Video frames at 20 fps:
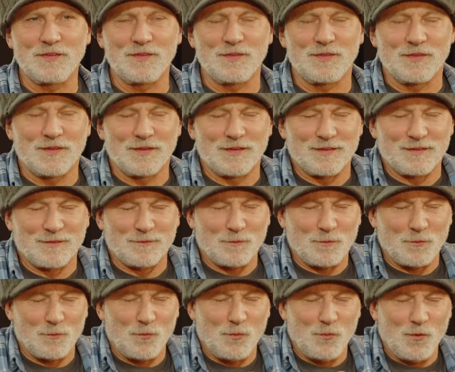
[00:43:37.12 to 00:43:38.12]
the
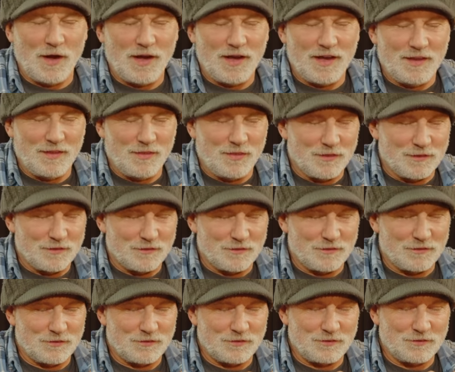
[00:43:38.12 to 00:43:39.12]
way that
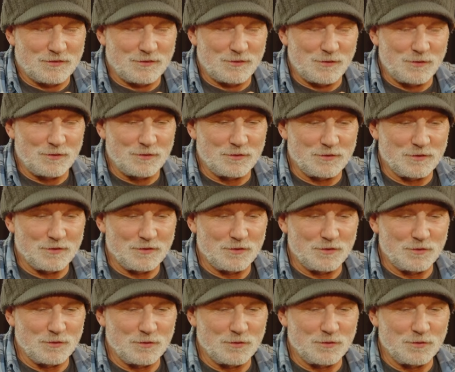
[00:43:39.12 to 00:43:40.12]

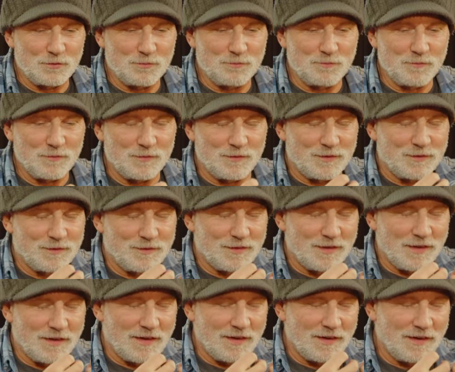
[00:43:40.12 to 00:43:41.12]
Susan,
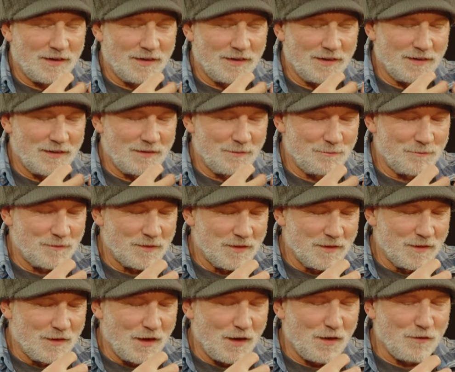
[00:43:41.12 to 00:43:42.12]

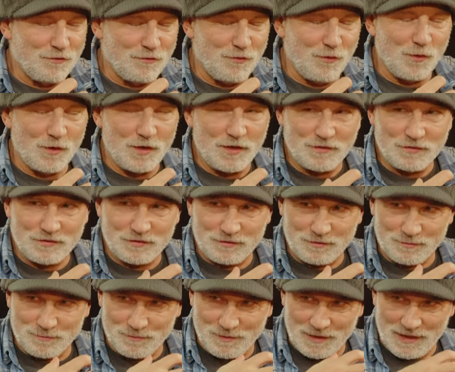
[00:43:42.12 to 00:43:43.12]
her
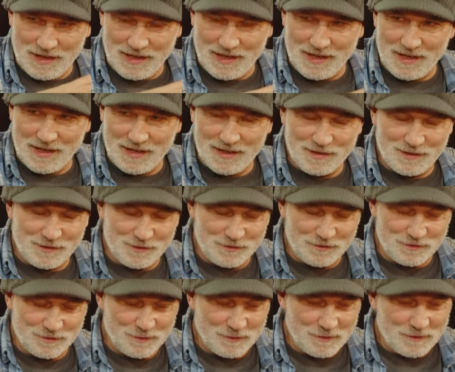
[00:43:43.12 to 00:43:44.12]
voice,
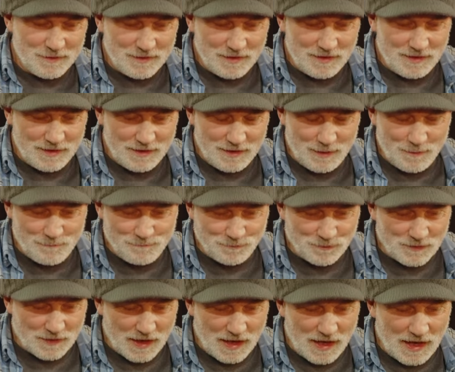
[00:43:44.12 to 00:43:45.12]
and
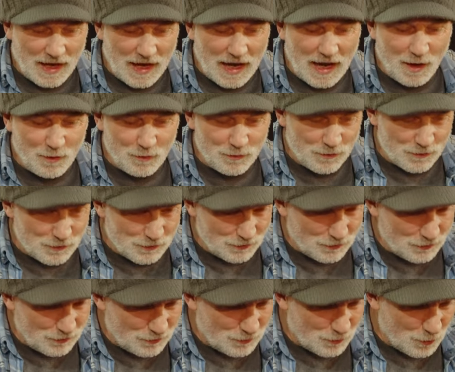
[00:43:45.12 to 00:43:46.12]
how the
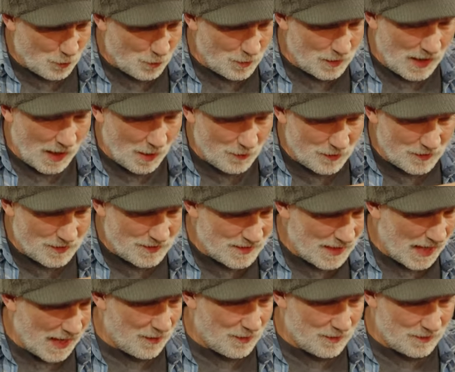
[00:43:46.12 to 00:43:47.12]
story, how the
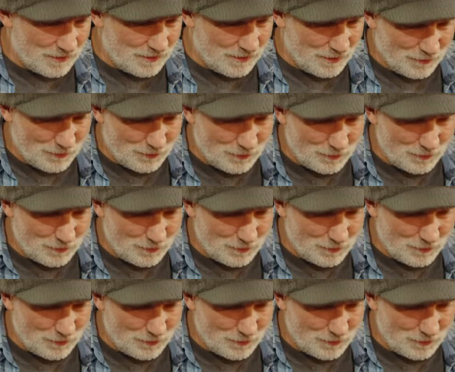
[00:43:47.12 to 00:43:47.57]
narrative